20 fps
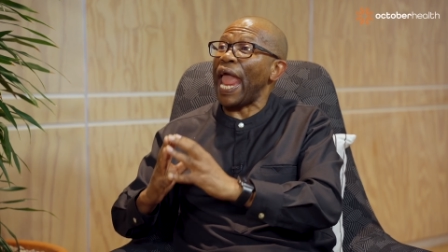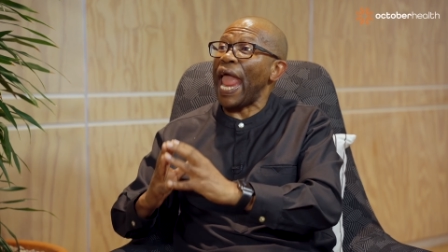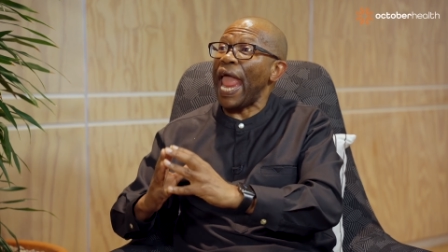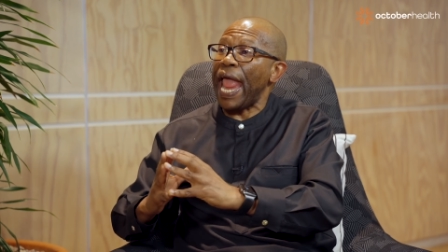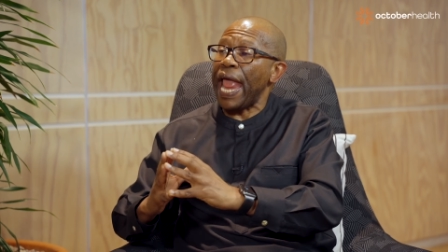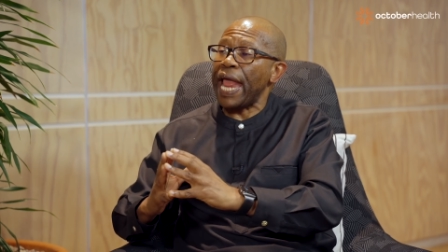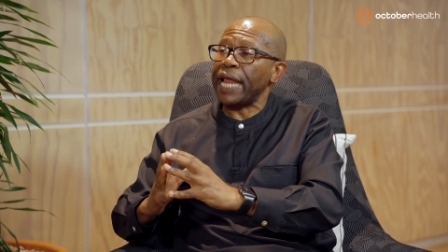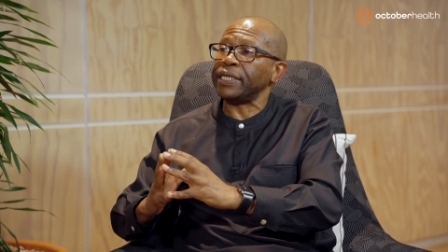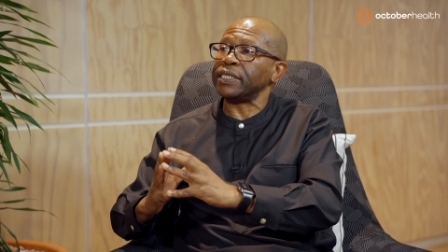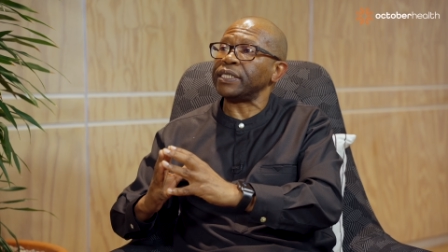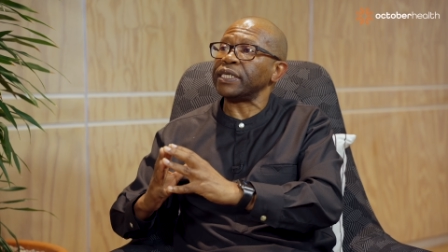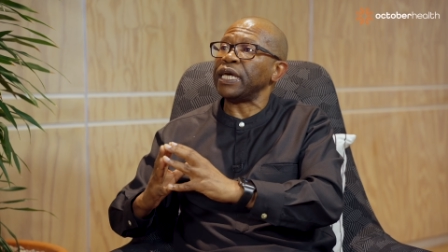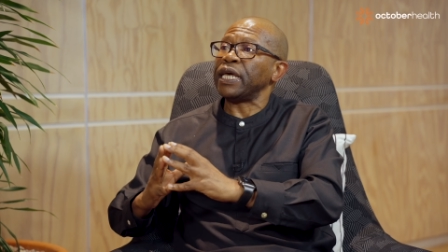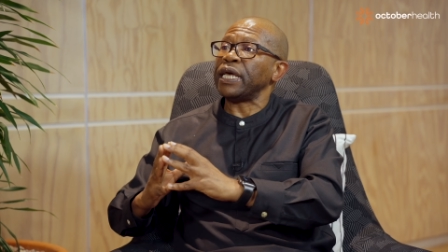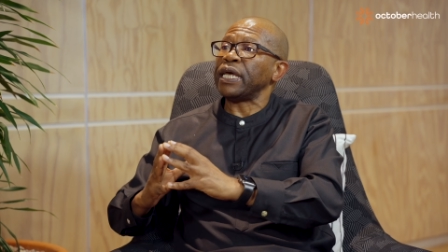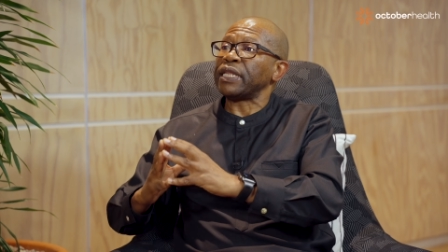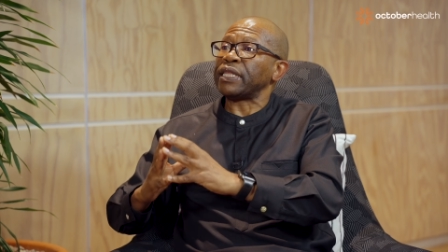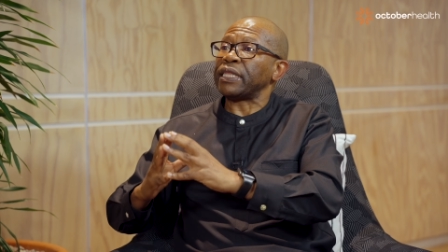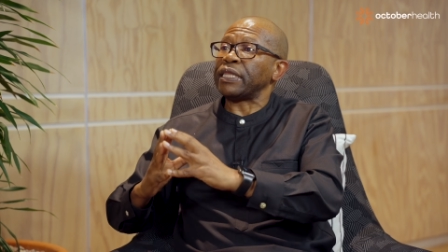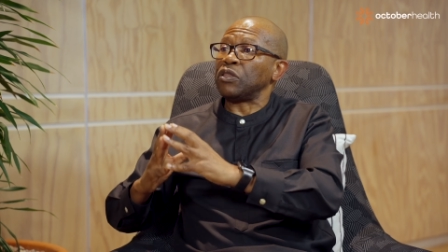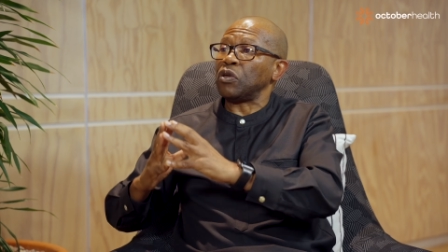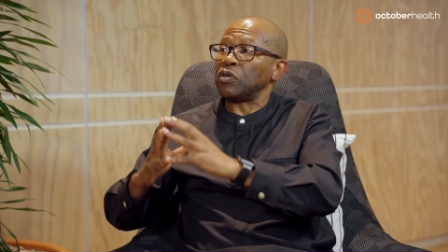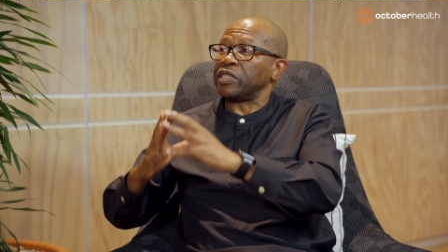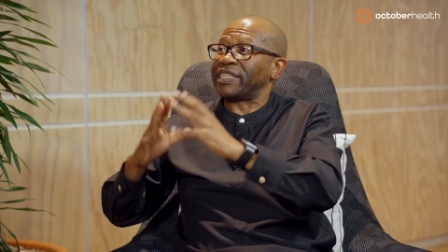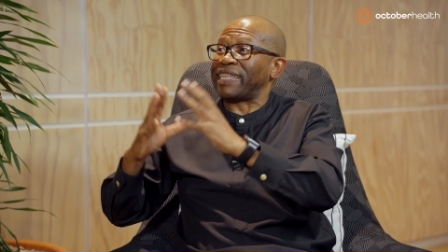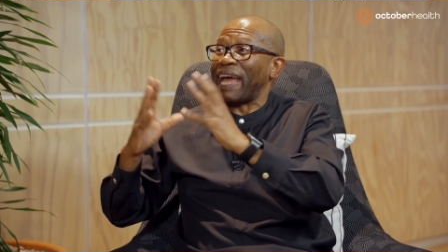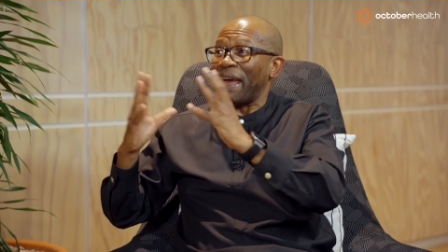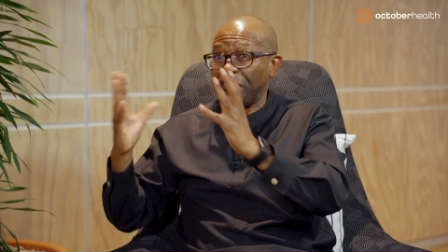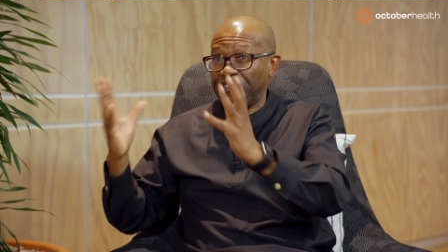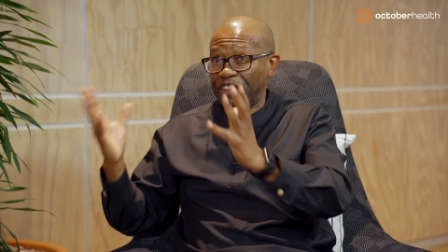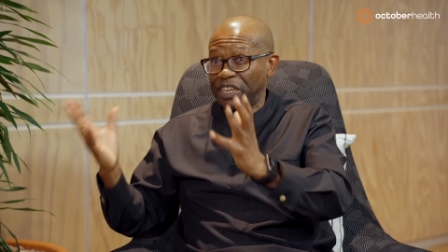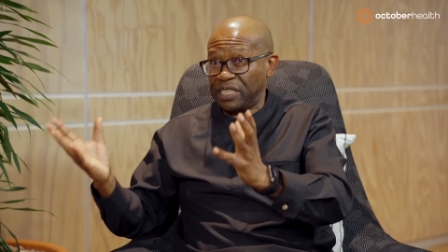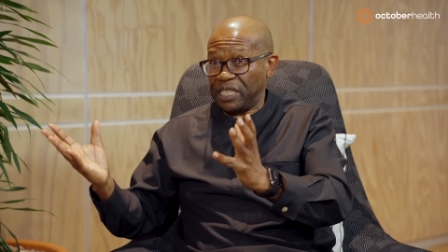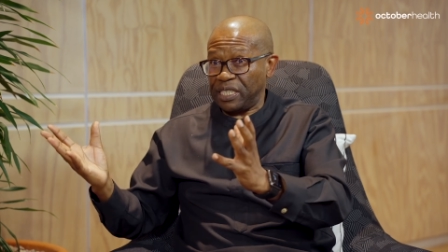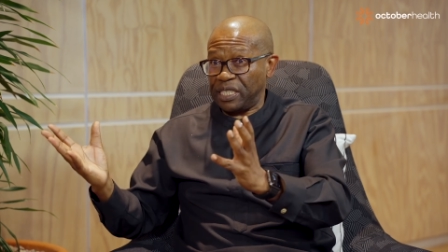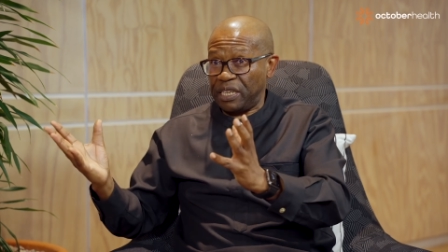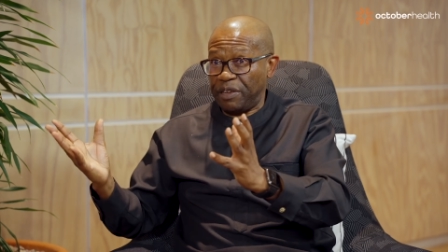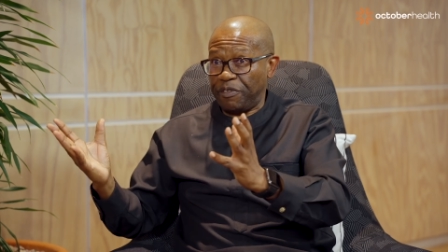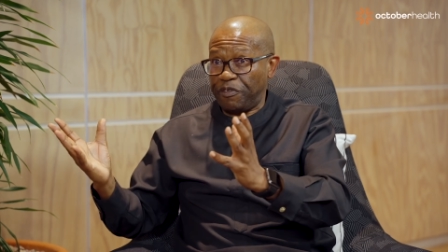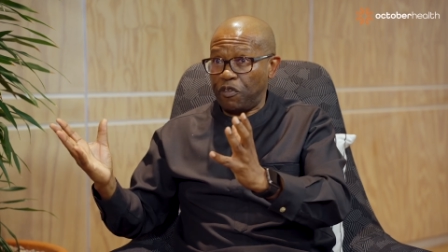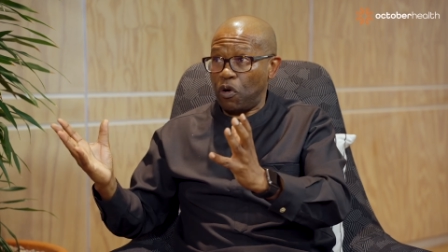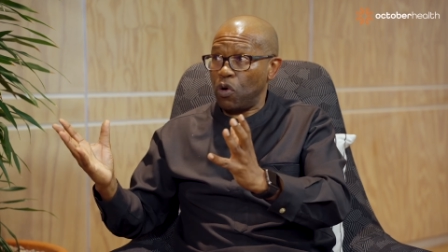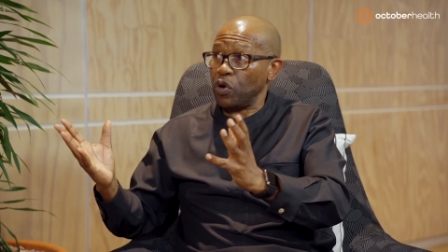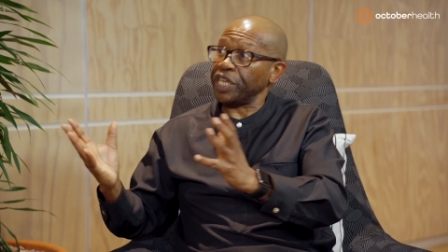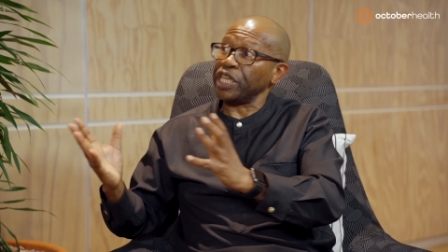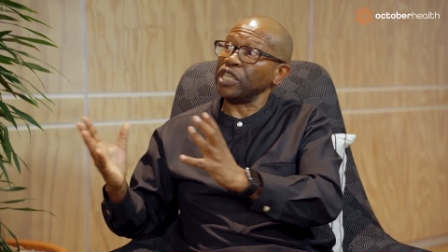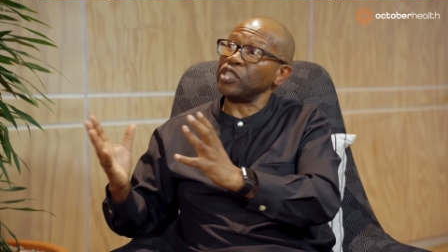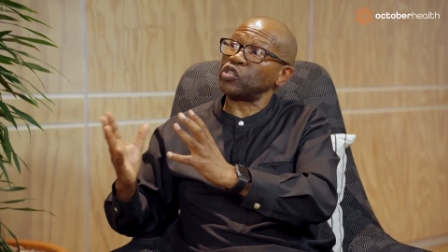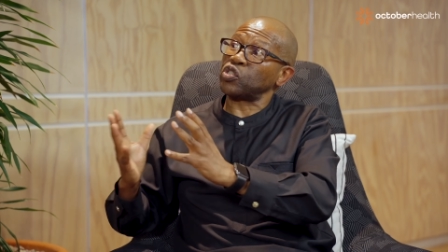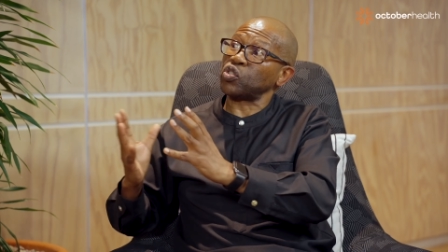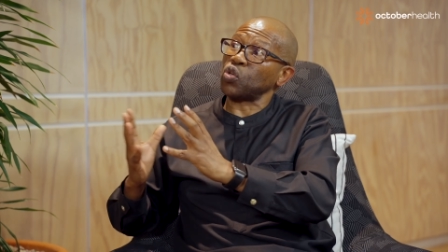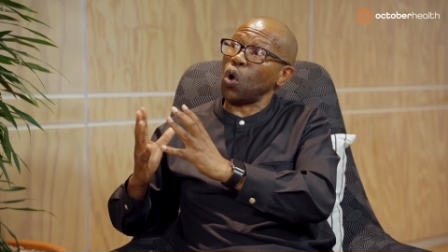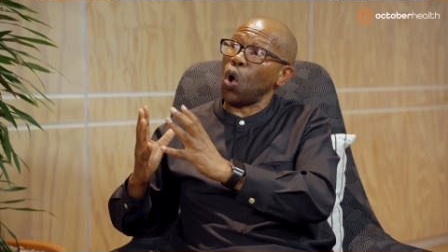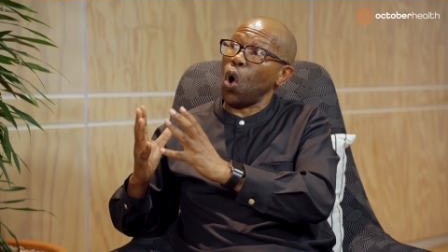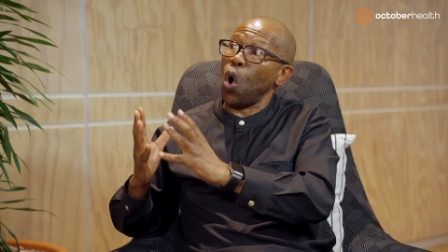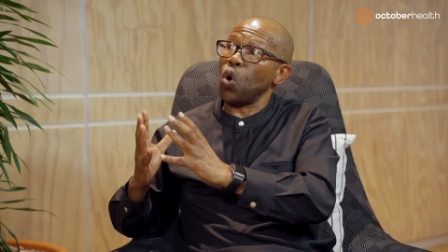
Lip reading: and not diversity for its